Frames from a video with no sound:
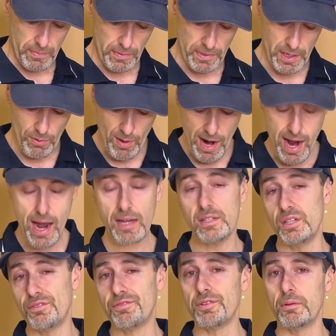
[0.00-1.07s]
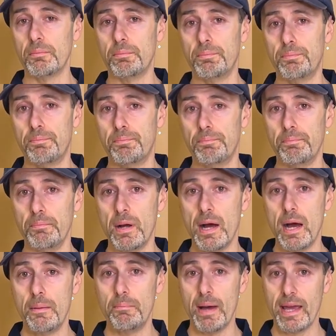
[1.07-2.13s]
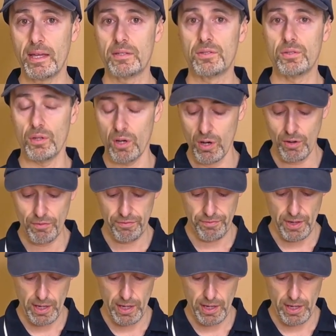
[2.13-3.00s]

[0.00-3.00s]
There are different makes of